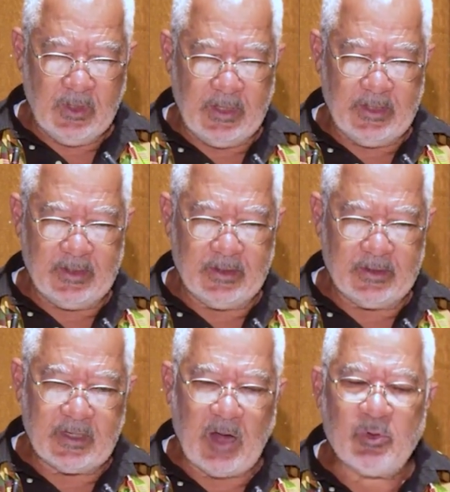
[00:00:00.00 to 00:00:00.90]

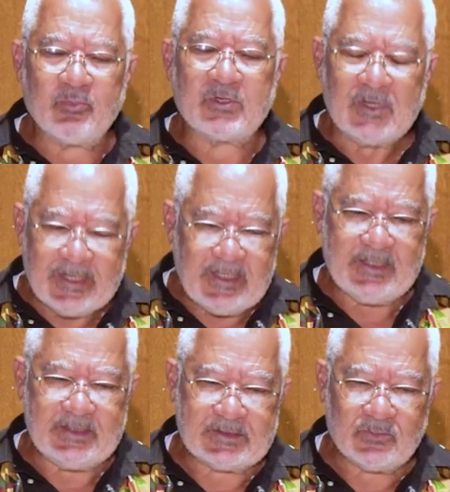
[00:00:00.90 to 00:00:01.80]
And I remember the
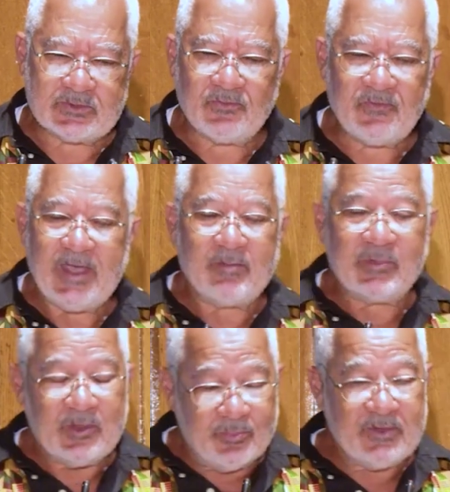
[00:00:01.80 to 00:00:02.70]
Lees. It was a
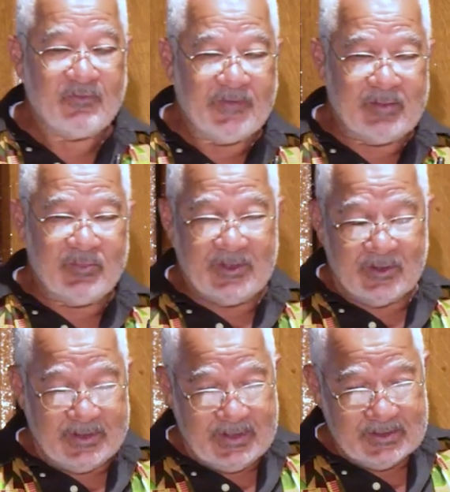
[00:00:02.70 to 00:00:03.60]
family, a big family of
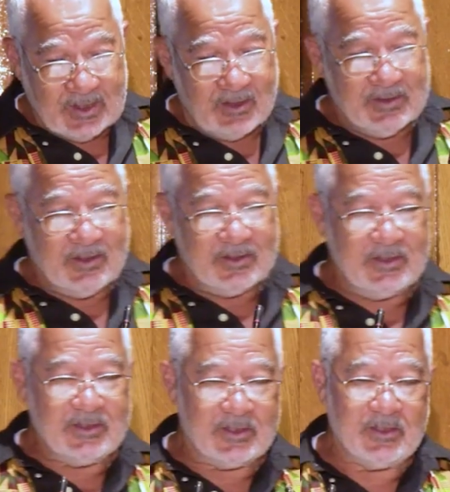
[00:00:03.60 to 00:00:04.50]
Lees, Ollie
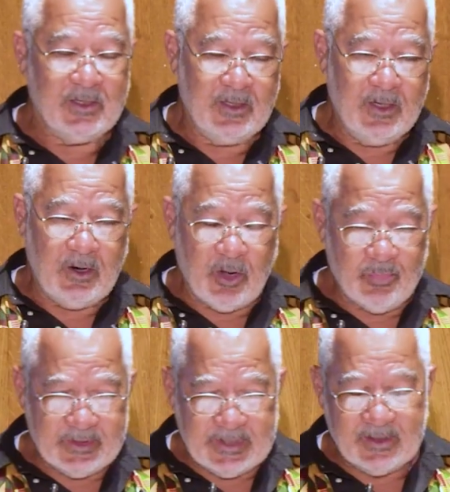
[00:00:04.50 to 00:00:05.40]
Lee and
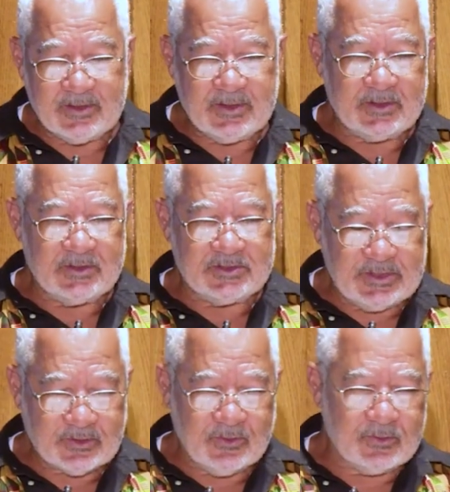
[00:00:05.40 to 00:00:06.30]
Arbadella and
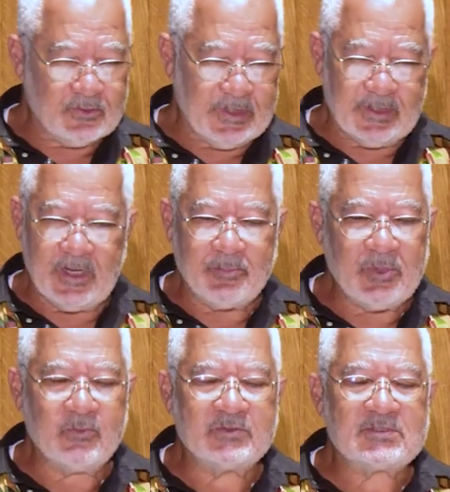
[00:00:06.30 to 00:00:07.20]
Chickle. And I
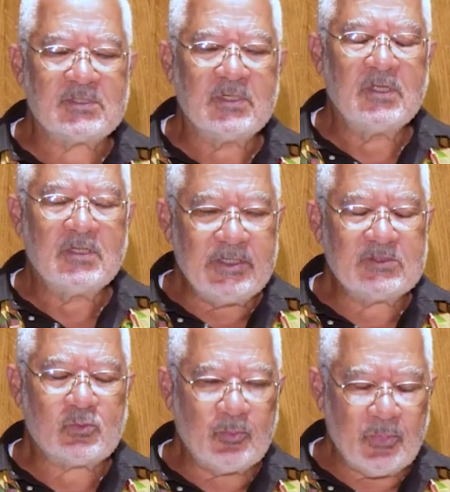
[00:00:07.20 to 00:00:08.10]
mean,
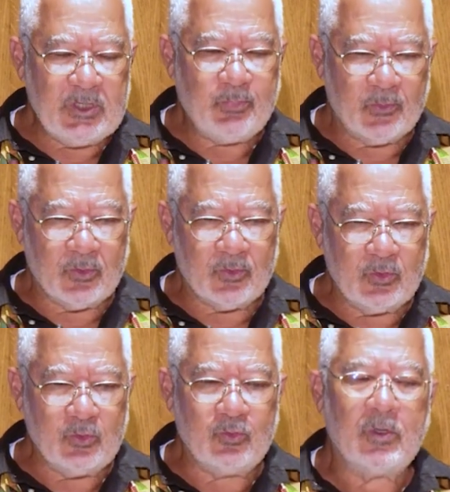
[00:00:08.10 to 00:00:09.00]
these were people
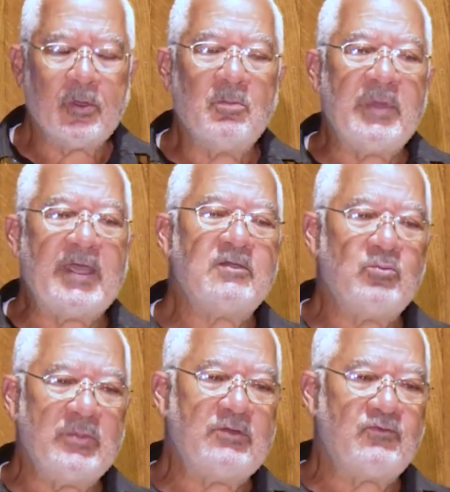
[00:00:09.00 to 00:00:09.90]
who made
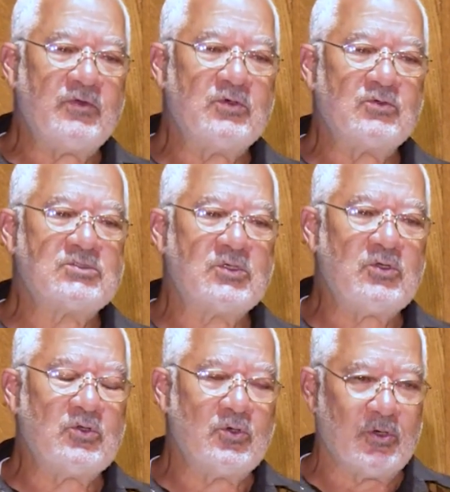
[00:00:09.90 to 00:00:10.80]
me feel
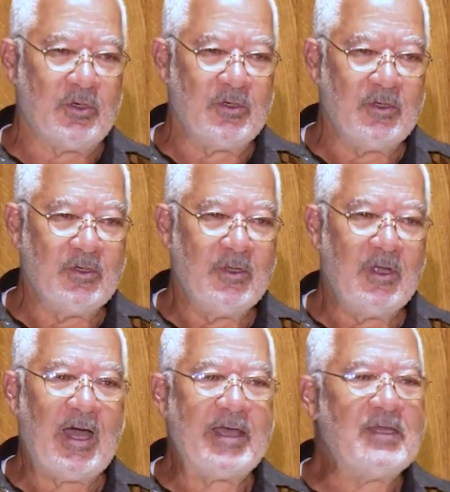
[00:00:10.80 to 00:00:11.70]
secure.
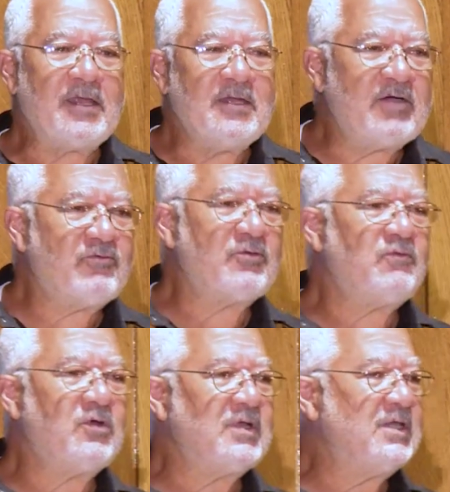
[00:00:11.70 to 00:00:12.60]
I never
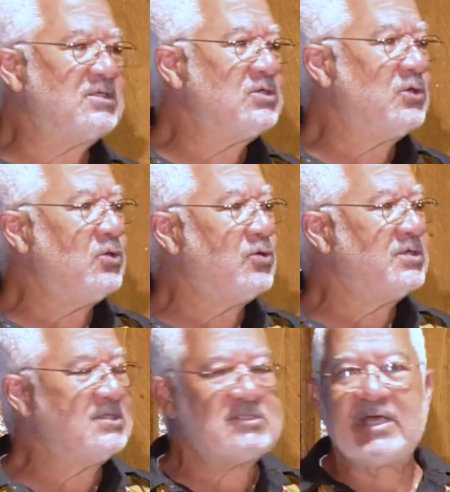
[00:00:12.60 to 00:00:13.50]
felt insecure
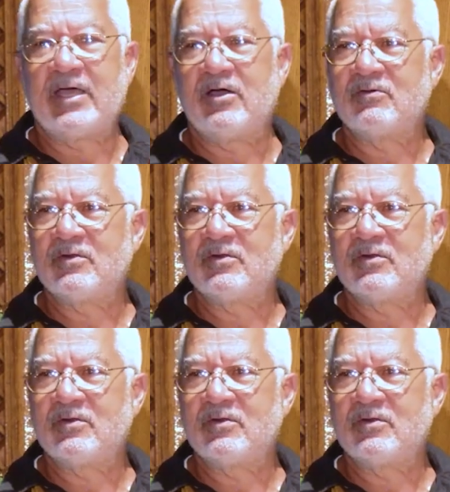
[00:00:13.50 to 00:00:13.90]
as a child.